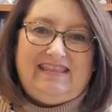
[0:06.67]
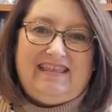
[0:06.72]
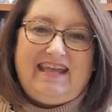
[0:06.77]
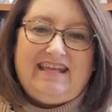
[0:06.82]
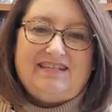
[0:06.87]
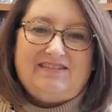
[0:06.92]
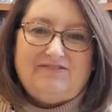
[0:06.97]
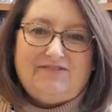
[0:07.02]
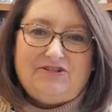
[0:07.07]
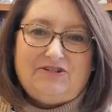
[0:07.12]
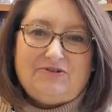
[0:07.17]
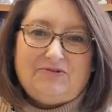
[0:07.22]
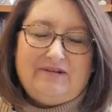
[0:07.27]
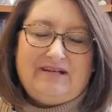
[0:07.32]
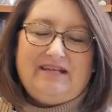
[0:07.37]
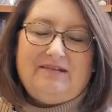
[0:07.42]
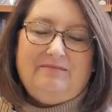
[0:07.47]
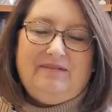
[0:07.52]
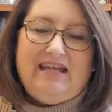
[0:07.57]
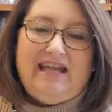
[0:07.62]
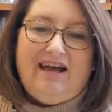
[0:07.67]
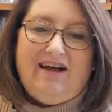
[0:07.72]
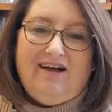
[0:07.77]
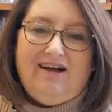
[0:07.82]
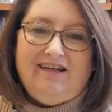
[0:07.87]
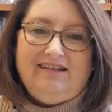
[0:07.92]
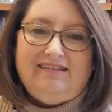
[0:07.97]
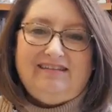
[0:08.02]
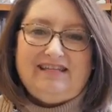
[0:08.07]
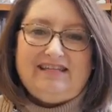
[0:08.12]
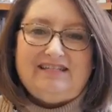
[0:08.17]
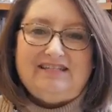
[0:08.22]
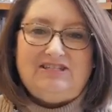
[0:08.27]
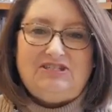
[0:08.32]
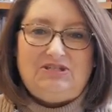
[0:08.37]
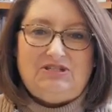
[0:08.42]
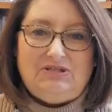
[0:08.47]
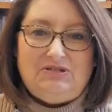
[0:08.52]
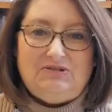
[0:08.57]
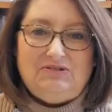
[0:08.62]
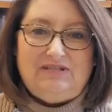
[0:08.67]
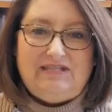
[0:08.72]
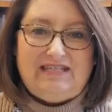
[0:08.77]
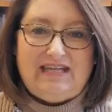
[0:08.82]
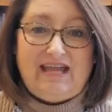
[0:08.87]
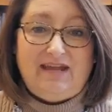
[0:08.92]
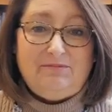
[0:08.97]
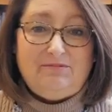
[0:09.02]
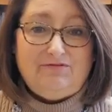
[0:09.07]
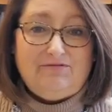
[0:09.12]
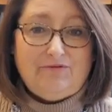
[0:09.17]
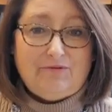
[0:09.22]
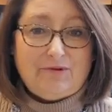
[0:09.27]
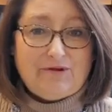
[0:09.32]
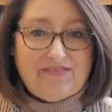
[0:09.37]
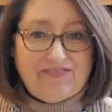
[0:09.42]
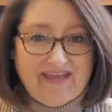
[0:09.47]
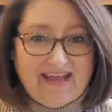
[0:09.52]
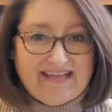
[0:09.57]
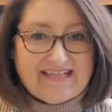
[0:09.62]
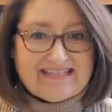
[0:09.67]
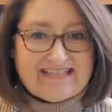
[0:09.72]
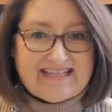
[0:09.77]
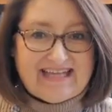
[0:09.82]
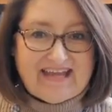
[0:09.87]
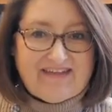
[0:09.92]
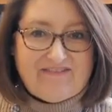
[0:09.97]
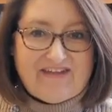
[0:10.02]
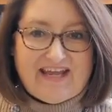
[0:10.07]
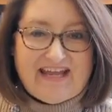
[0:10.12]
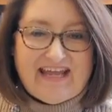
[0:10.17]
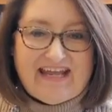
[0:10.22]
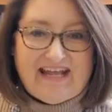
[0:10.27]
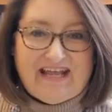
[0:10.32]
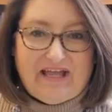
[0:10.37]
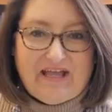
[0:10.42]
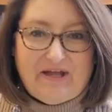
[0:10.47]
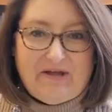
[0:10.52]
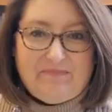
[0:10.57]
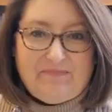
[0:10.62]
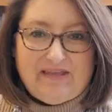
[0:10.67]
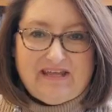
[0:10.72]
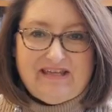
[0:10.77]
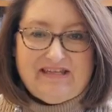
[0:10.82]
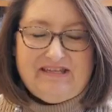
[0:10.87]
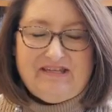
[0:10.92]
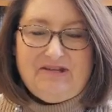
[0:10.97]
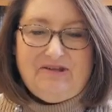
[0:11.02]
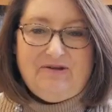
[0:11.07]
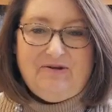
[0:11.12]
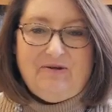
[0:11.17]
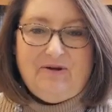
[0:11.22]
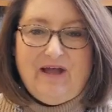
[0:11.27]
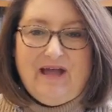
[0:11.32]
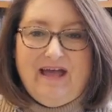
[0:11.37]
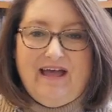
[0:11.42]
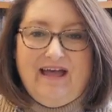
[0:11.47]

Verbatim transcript: Thanks for joining me on this Tuesday before Thanksgiving, and I hope that you